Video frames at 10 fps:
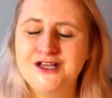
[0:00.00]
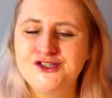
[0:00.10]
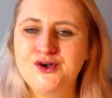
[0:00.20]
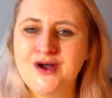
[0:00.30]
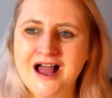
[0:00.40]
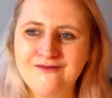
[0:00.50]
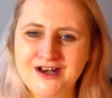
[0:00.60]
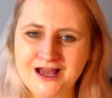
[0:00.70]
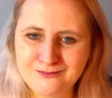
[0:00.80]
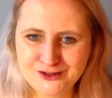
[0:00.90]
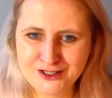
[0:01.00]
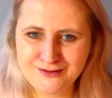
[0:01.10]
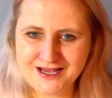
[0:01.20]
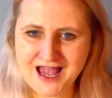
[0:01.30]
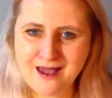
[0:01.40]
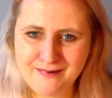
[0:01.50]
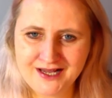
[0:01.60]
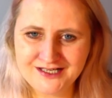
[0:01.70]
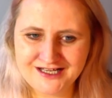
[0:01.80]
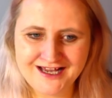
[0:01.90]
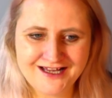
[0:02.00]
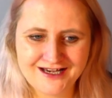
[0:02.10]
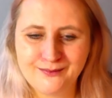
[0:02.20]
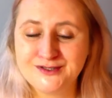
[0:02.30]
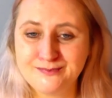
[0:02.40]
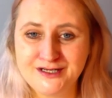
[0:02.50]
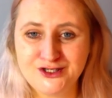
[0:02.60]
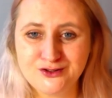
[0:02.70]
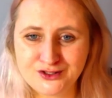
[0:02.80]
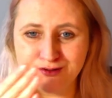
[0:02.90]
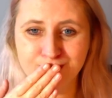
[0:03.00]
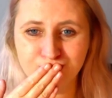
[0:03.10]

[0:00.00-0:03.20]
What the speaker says: So have an absolutely epic day, and I will speak to you soon.